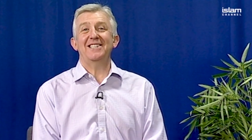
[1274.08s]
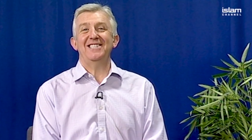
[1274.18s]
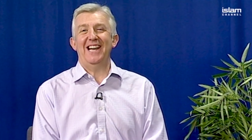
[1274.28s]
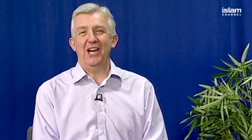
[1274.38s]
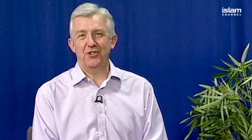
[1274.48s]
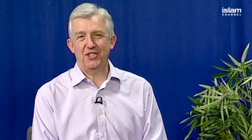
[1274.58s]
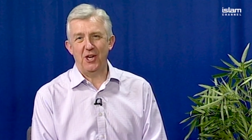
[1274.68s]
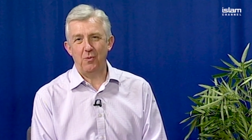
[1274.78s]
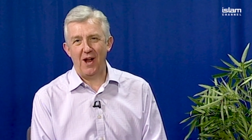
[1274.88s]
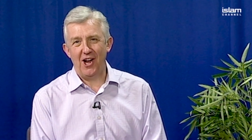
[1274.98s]
back to the Health
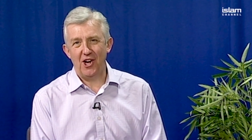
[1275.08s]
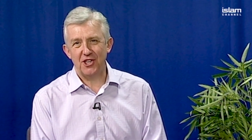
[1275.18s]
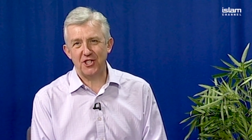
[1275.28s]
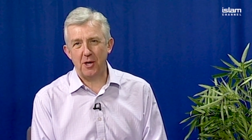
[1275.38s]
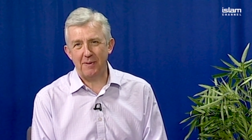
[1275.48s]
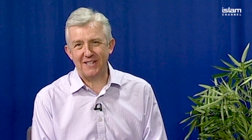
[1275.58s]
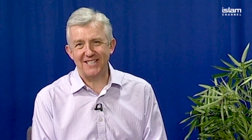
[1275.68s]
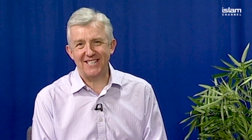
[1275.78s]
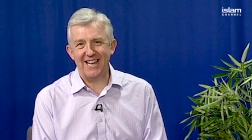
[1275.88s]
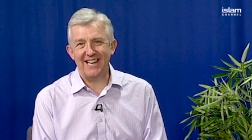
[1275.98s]
Show, where our
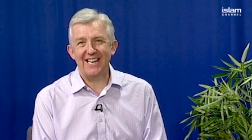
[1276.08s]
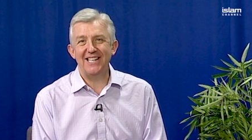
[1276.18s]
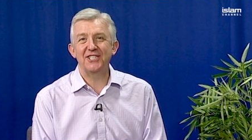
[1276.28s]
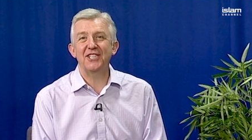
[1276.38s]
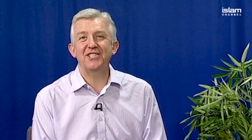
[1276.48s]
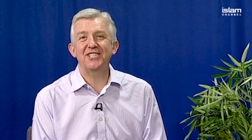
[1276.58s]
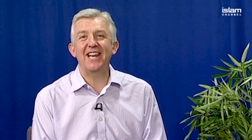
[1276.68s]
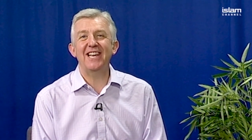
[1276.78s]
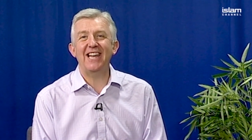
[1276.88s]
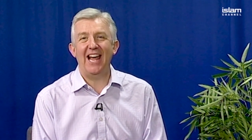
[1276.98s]
topic today is
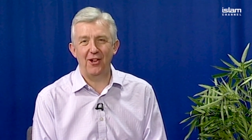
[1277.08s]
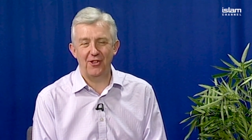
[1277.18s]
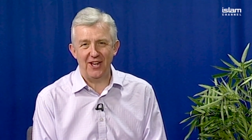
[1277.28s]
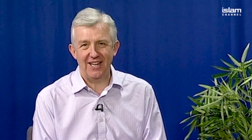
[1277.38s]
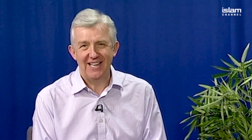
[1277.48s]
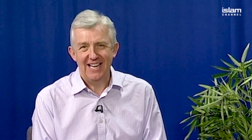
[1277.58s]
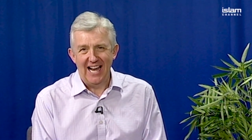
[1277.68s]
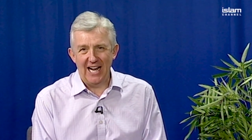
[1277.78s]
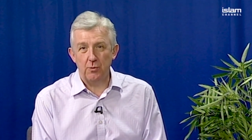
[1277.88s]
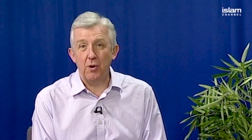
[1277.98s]
staying healthy.
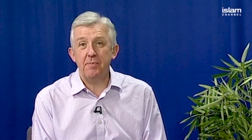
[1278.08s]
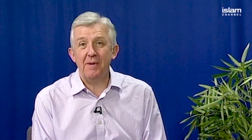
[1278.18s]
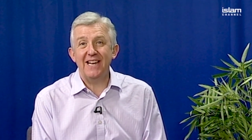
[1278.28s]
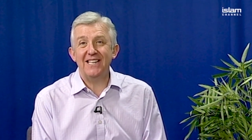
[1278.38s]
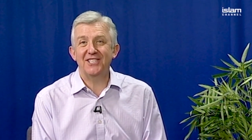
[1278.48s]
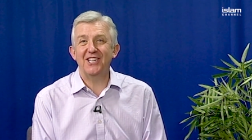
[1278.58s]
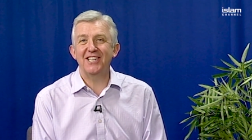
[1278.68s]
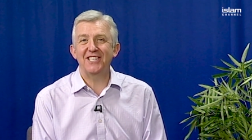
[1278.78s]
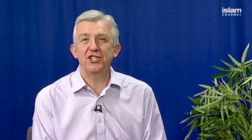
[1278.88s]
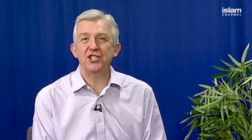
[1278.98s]
And with me is
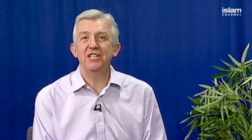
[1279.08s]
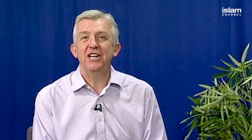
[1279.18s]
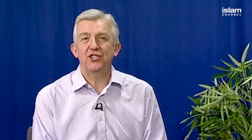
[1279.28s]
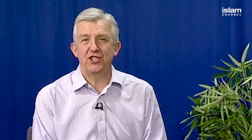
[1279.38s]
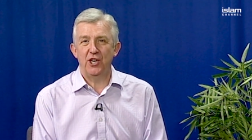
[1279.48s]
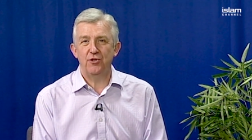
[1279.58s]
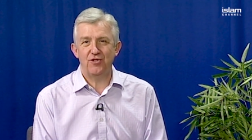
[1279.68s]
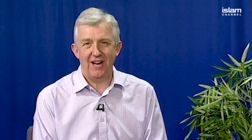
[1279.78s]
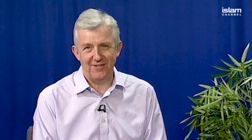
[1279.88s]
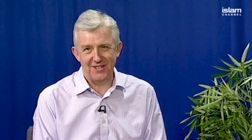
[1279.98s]
dietitian Jo
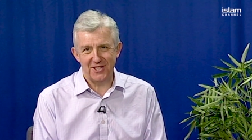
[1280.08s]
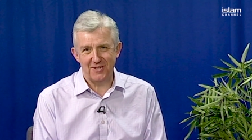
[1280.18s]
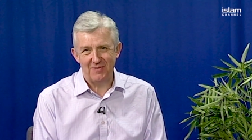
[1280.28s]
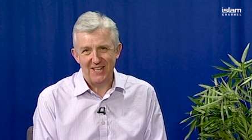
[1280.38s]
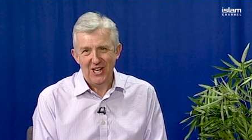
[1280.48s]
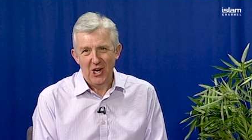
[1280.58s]
Travers.